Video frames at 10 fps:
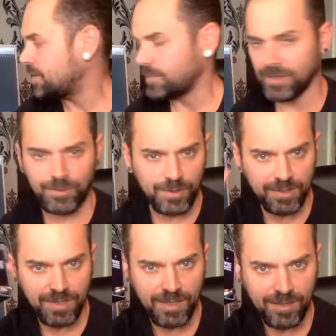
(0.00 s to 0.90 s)
my
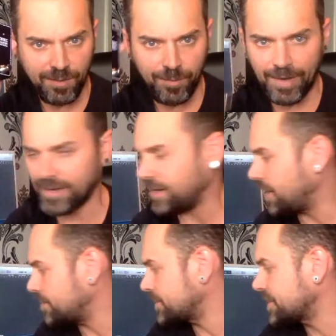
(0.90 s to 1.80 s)
trusty comrade in
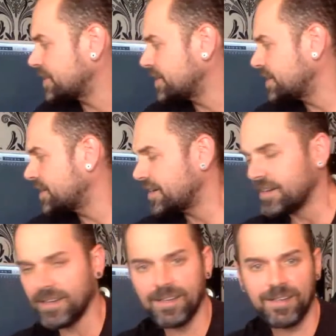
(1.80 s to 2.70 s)
arms,
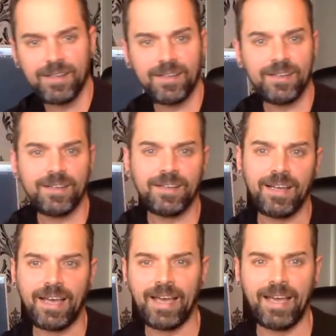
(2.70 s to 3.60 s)

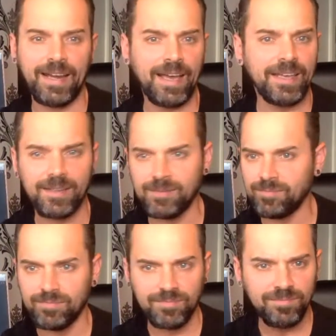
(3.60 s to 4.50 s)
and I
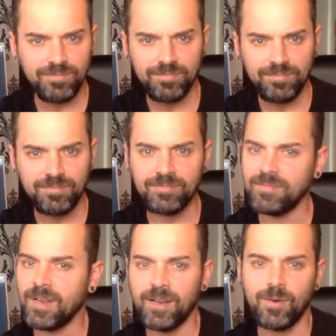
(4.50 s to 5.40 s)
can
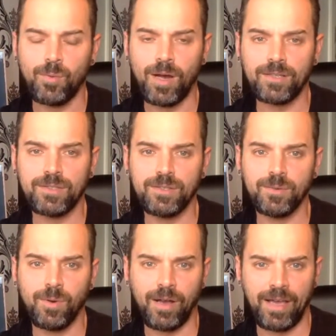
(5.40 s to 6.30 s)
run to
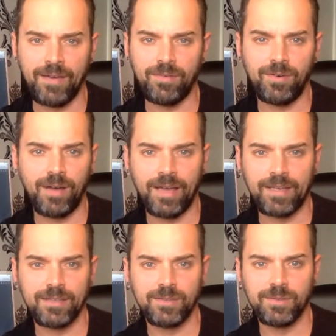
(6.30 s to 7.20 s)
do whatever. I
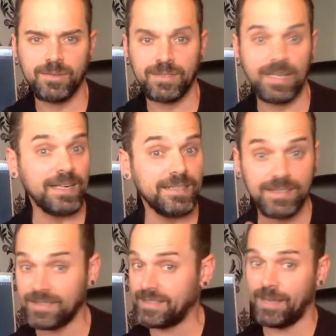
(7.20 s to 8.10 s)
can do exactly
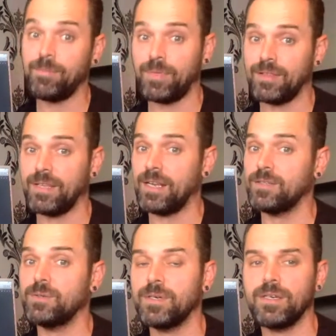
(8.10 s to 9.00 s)
the same thing that I
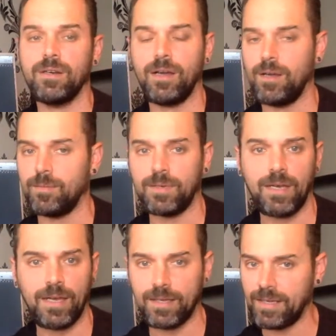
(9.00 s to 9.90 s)
do here.
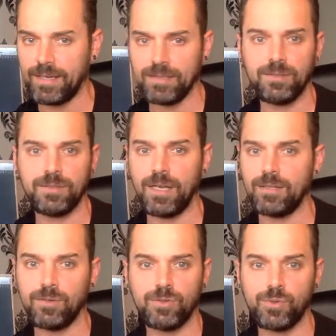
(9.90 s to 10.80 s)
I cannot do
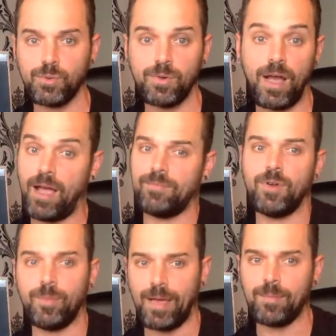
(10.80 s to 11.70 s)
that on tour. I have
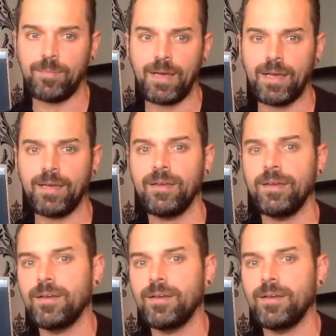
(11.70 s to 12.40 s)
not my